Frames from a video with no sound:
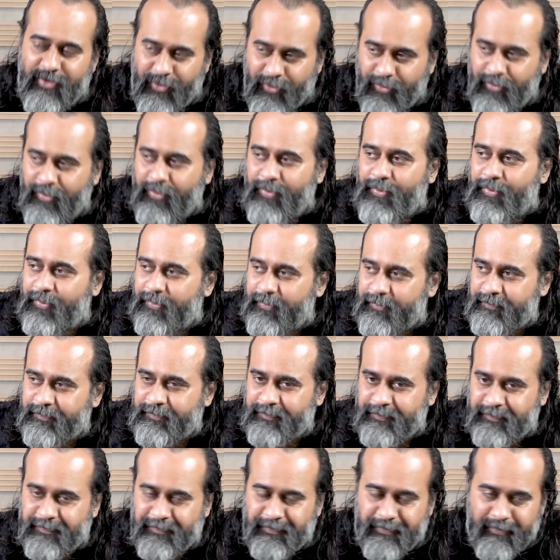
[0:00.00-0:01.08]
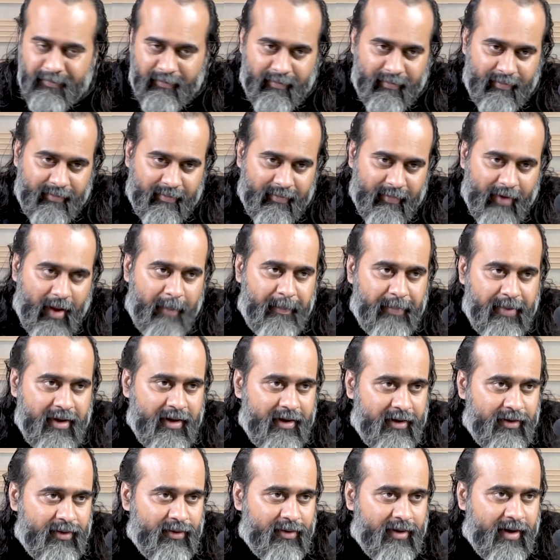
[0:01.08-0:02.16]
do
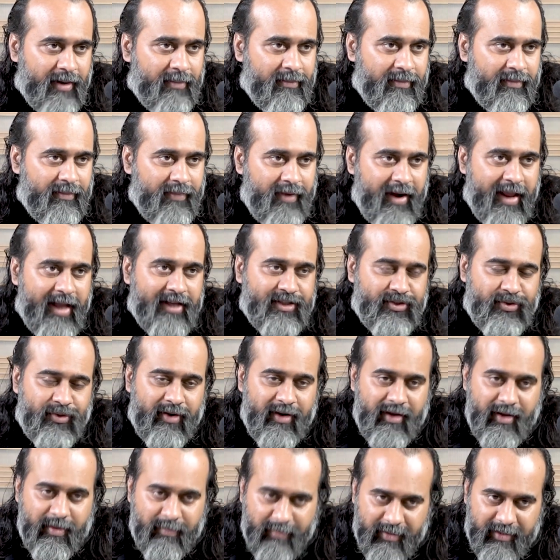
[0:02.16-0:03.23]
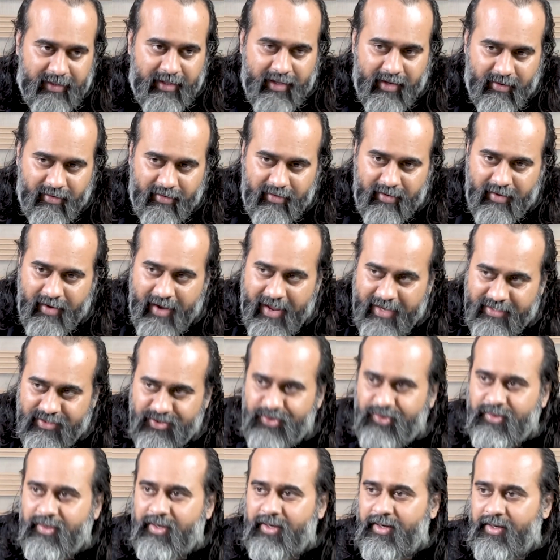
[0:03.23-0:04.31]
appear to come naturally, but they are not
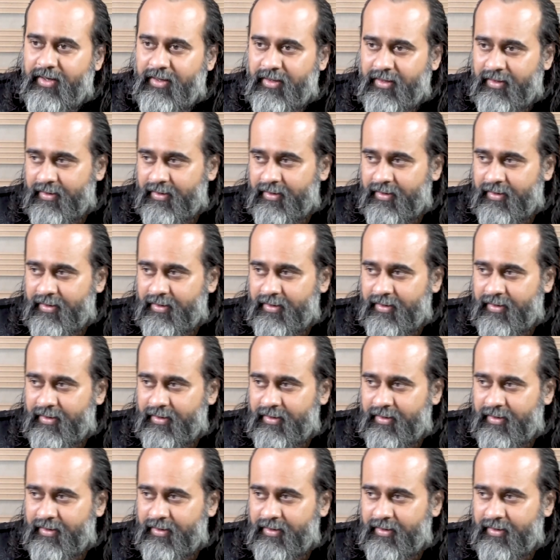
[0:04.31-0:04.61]
natural.